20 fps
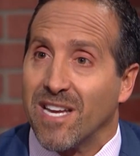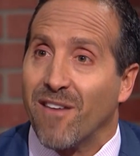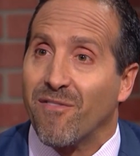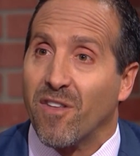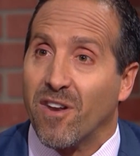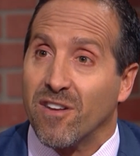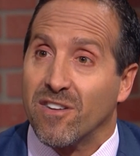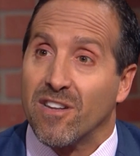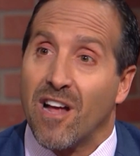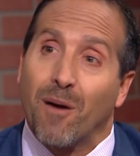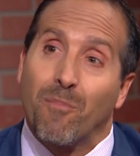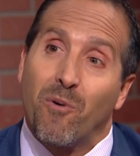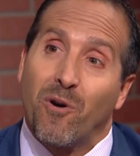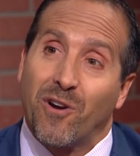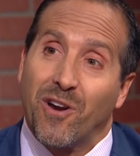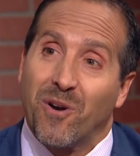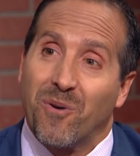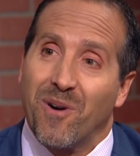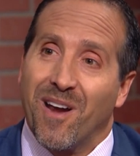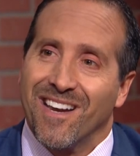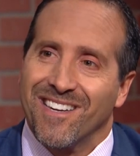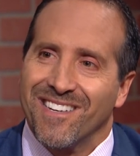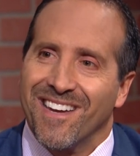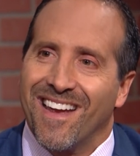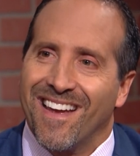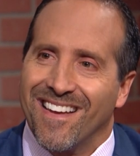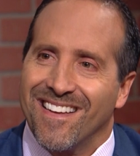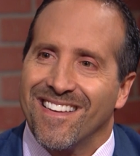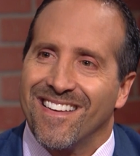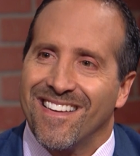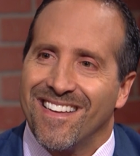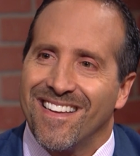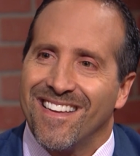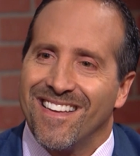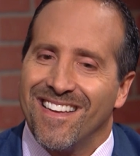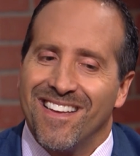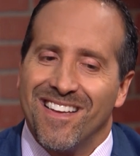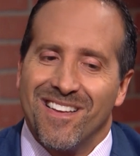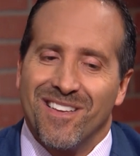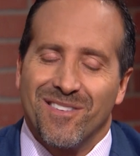after the stock market crash,
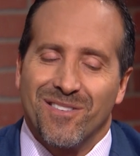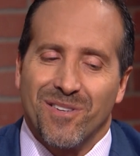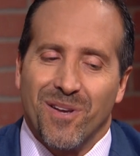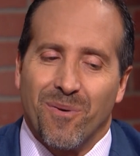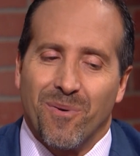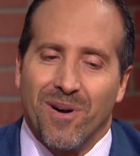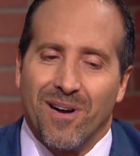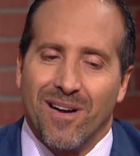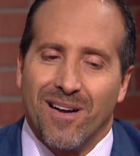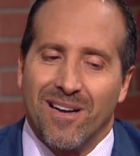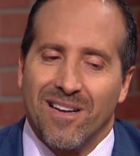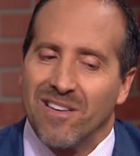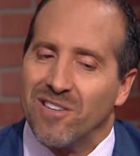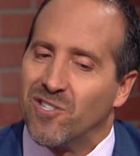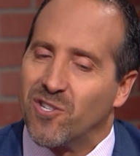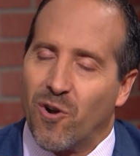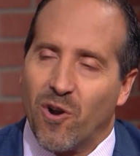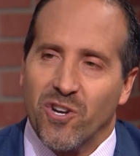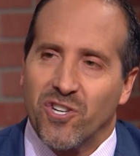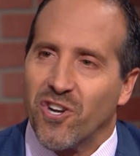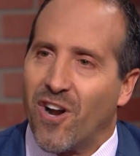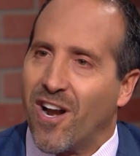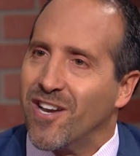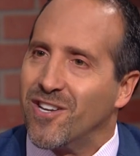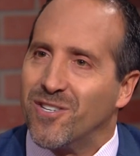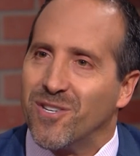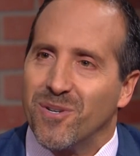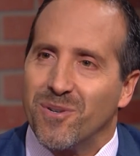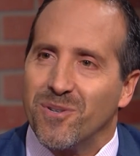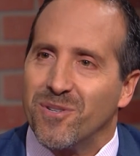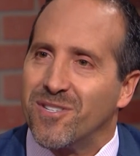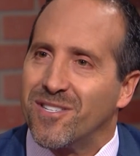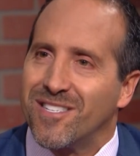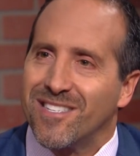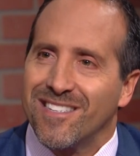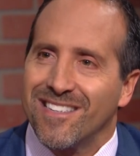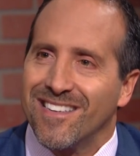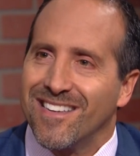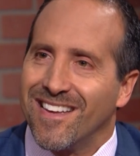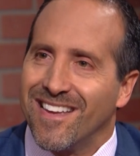So started shining
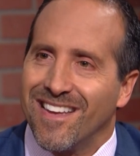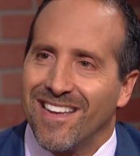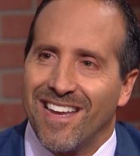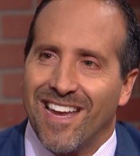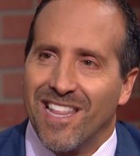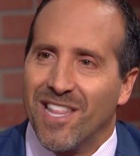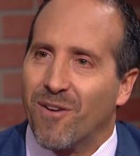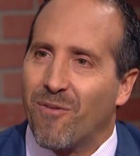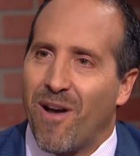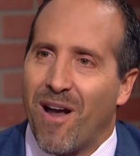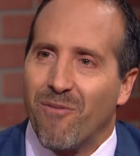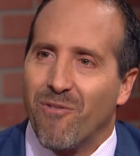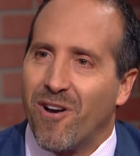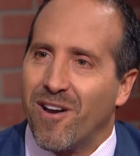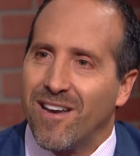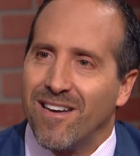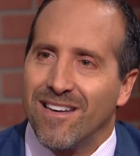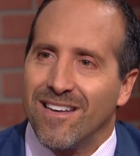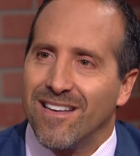shoes, hitting the ground running.